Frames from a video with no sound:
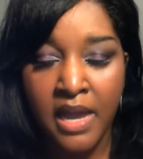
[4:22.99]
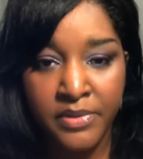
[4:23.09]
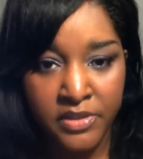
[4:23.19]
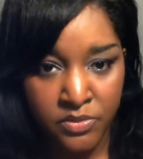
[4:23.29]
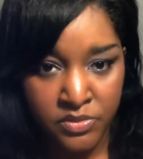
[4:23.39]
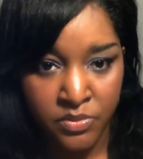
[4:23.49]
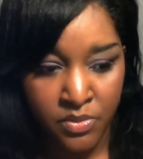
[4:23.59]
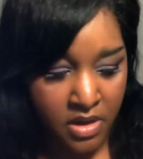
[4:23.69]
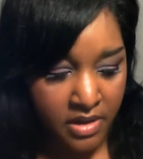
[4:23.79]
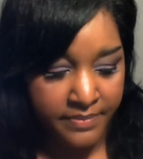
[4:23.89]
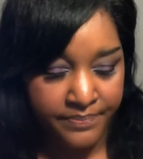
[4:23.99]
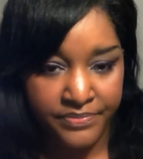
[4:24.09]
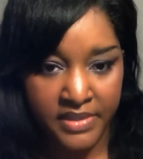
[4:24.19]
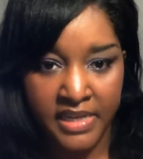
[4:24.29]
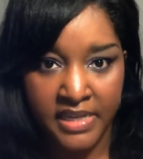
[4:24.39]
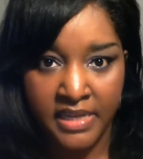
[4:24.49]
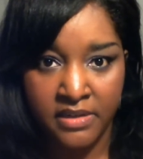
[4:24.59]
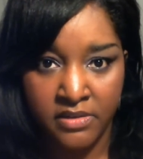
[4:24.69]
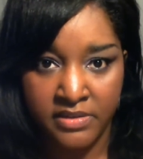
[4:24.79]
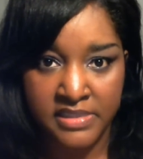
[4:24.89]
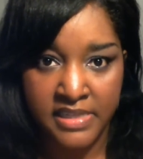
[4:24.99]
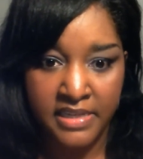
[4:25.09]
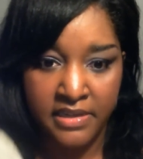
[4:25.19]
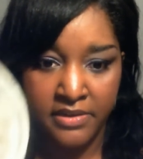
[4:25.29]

blemishes, I would use the raw.